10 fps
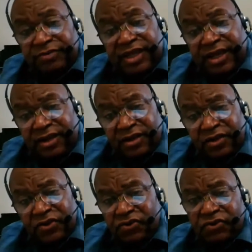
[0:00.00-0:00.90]
him
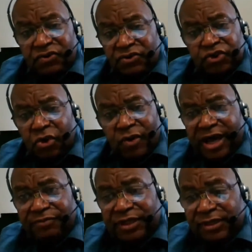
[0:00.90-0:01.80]
dead?
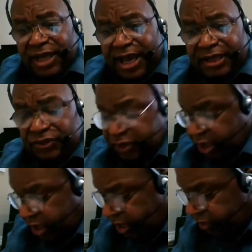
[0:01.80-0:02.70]
Joab didn't ask
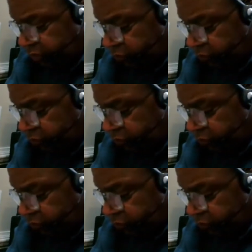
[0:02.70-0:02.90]
any